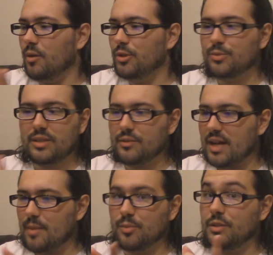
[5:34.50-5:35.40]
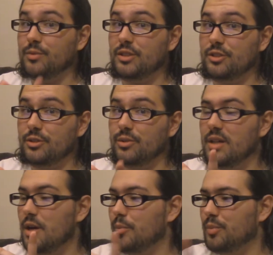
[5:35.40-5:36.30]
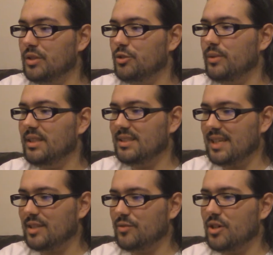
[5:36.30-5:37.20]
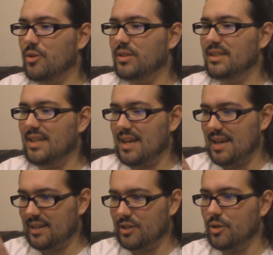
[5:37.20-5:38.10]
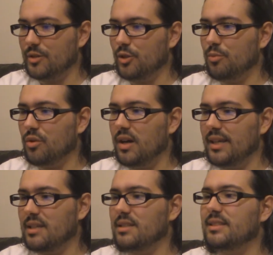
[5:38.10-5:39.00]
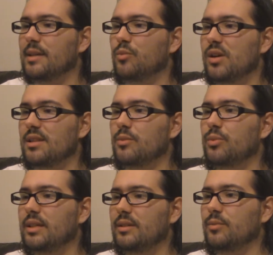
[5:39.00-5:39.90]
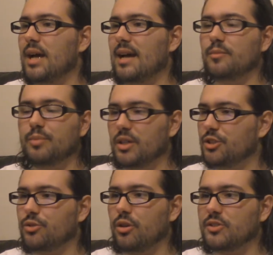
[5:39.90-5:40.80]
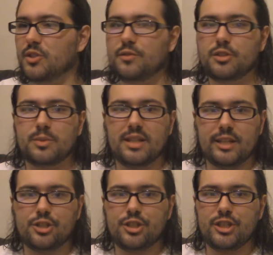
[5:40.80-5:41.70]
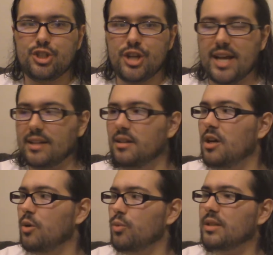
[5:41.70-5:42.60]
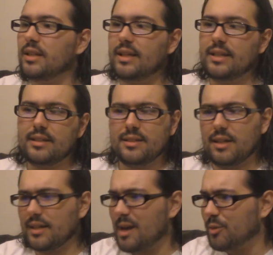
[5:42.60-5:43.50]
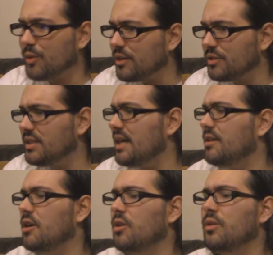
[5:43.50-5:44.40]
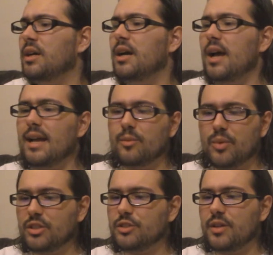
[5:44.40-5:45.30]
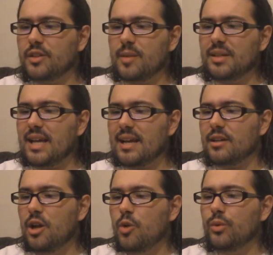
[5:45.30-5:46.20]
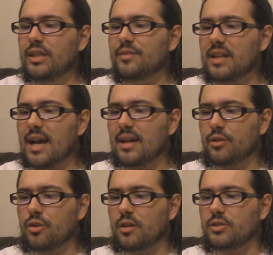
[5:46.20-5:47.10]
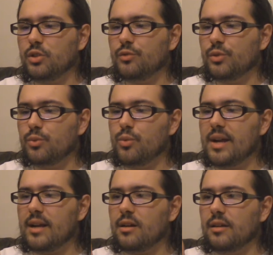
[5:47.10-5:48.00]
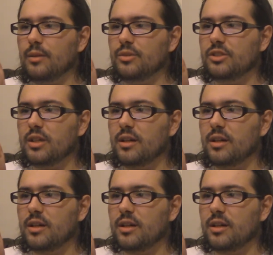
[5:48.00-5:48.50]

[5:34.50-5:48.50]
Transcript: which will never happen, but if we do, between Detective Conan and Conan O'Brien, in the same way that we had a bunch of crossovers with like Shin-Chan, with like Kamen Rider Den-O, and a bunch of other, I mean, heck, we even had a crossover where it was